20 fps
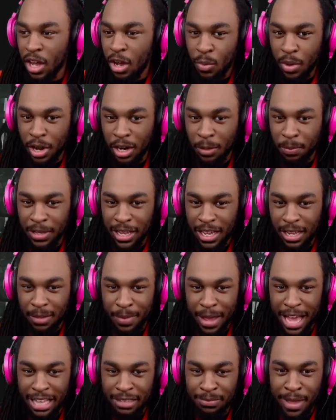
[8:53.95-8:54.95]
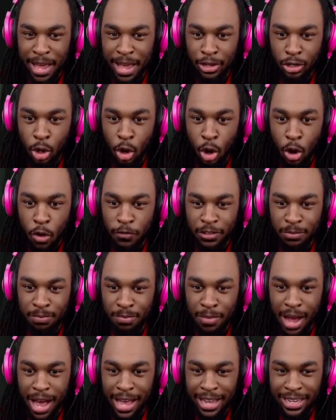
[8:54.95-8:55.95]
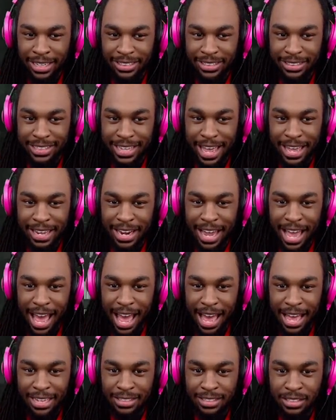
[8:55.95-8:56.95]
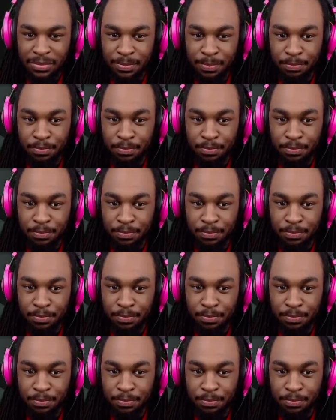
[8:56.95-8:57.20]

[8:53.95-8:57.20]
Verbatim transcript: We are playing Batman over my dead ass